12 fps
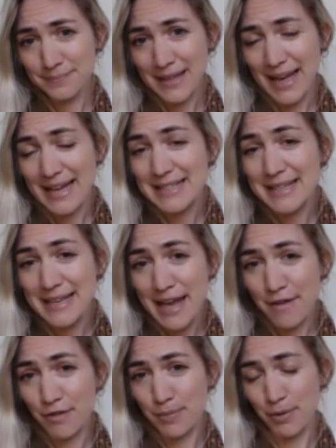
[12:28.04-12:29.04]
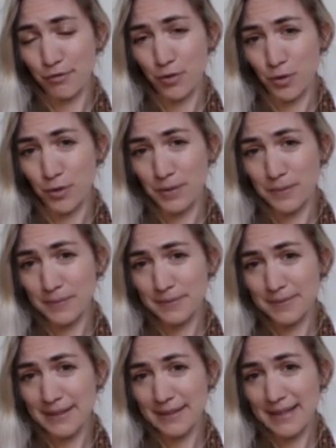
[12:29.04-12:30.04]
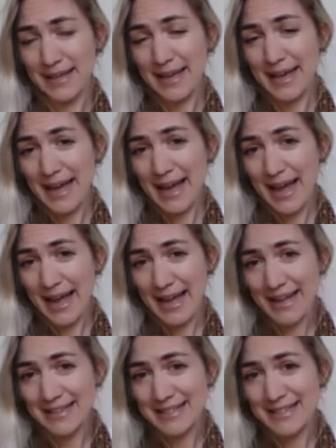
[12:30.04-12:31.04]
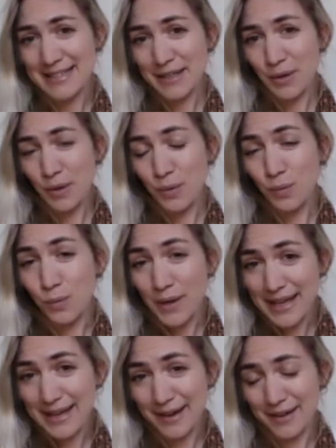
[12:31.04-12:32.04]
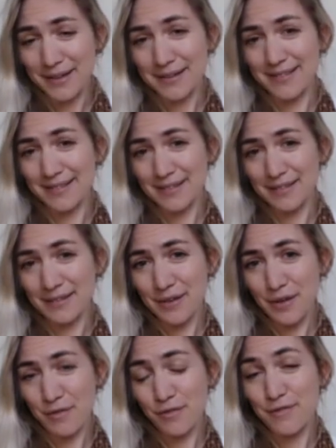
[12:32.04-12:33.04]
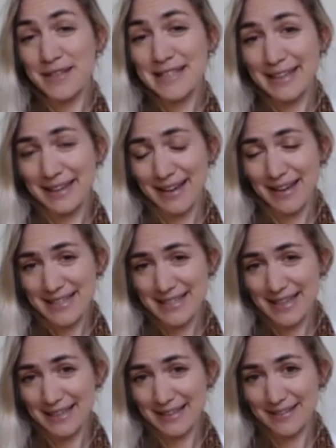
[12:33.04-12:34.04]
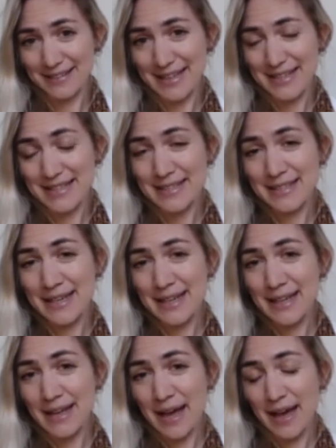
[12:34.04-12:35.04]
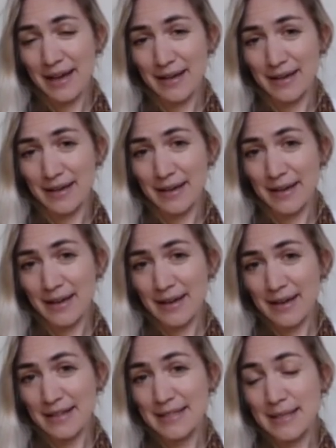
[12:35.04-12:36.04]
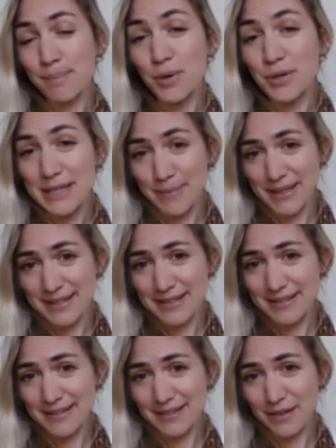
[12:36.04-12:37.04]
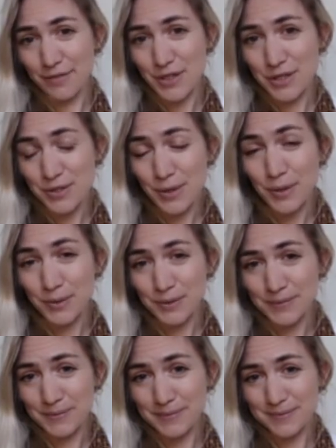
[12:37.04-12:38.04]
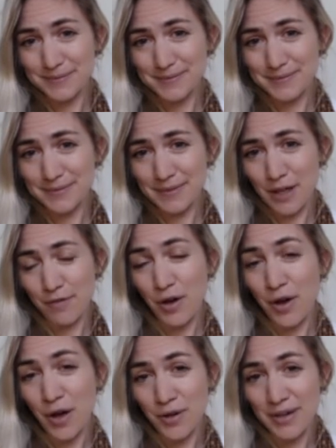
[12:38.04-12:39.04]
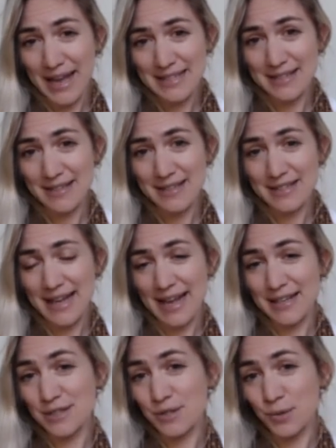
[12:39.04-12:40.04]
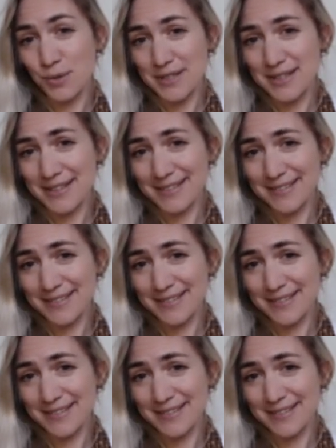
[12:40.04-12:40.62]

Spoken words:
as never before. And we are physicalizing this embodiment of the soul, of our own essence as source.